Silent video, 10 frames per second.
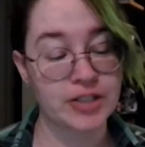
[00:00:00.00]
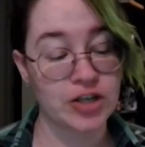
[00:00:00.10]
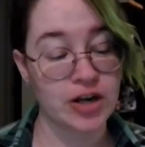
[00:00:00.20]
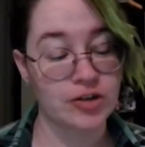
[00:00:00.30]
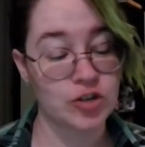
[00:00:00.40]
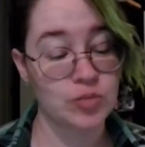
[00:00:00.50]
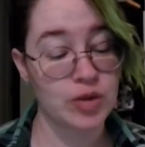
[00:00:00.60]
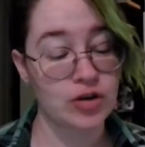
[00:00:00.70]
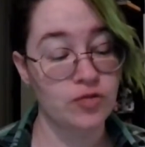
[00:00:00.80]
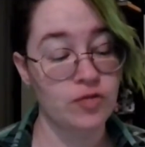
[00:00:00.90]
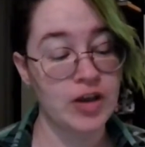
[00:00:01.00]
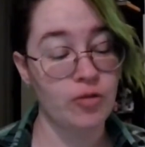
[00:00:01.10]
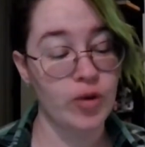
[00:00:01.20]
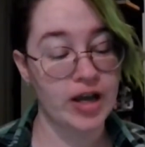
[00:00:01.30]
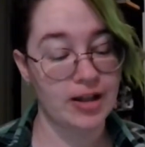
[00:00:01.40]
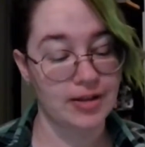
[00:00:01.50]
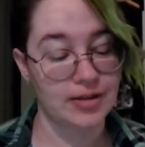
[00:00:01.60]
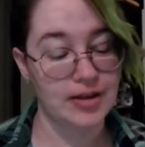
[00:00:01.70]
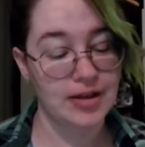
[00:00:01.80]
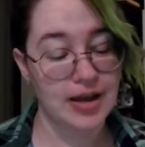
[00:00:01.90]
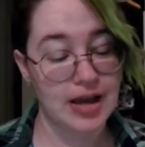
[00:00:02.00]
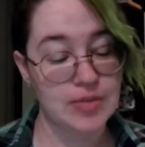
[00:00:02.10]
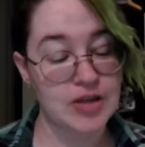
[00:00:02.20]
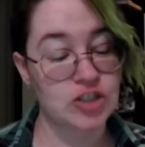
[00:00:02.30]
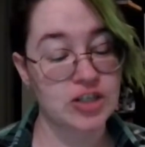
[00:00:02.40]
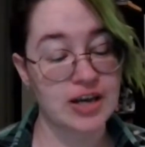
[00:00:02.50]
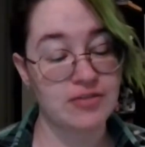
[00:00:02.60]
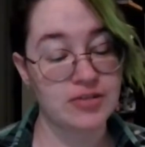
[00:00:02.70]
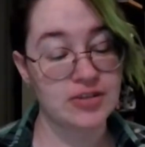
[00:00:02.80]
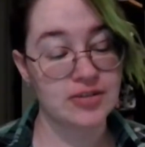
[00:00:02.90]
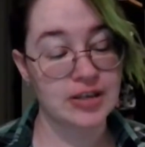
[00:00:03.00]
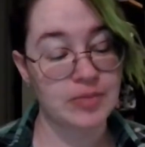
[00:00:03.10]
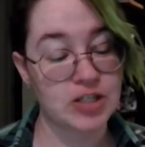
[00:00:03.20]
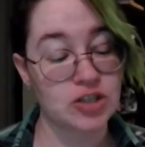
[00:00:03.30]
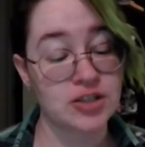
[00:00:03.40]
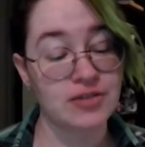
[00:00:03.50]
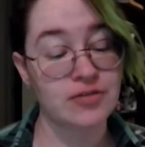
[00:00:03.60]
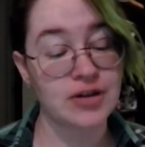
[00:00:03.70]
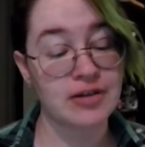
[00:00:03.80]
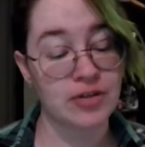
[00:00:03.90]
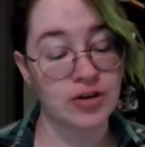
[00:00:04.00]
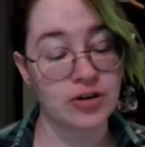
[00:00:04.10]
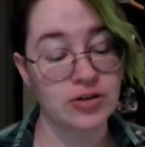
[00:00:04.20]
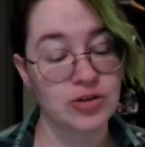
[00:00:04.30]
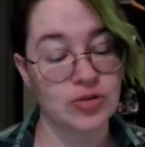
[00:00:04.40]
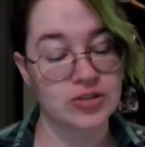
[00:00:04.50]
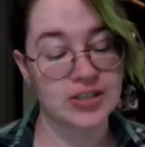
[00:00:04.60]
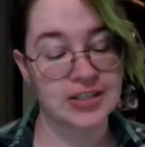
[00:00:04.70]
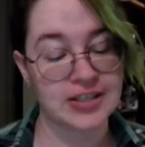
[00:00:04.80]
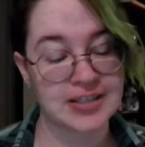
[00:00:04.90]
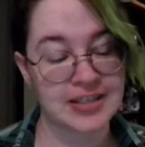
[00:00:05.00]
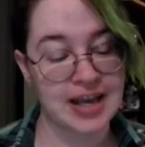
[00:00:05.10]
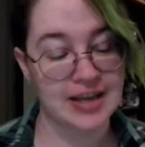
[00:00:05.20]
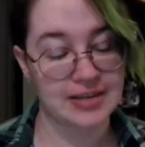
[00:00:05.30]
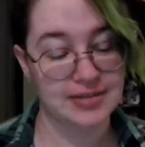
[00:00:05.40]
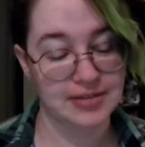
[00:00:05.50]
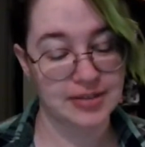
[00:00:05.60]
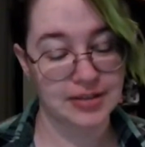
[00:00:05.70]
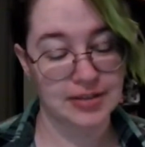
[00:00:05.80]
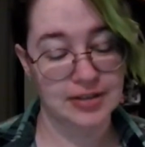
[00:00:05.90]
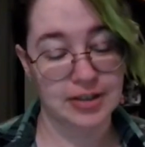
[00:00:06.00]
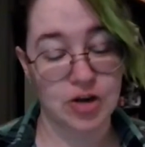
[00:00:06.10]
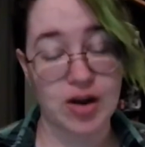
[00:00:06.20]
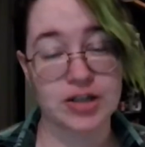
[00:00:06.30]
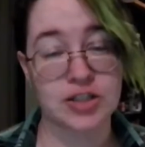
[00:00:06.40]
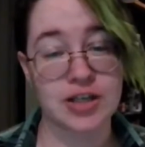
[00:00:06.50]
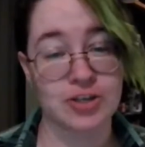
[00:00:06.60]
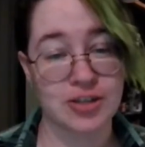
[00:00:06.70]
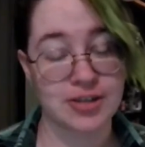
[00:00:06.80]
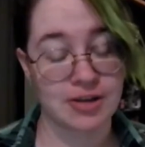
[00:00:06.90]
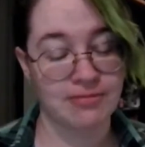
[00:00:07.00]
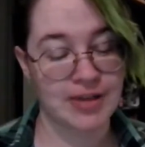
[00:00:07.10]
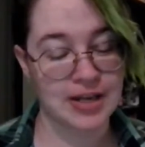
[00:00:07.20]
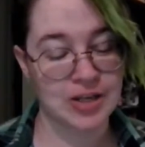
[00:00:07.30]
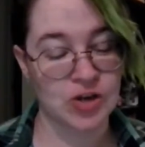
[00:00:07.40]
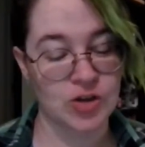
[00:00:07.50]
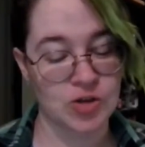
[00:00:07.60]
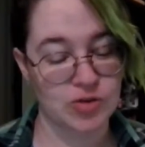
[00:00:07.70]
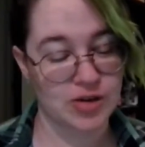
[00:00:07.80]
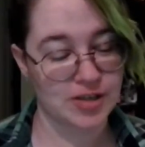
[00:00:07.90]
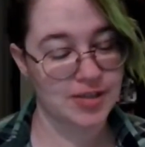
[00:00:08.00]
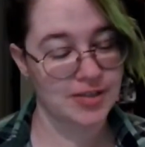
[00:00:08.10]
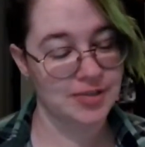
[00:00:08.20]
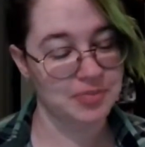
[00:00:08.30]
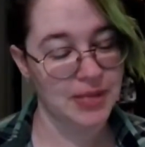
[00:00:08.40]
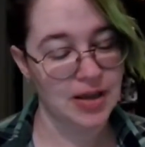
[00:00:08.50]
my charge and bid her farewell, and may she suffer never hurt nor sickness again. Congratulations on finding her uterus.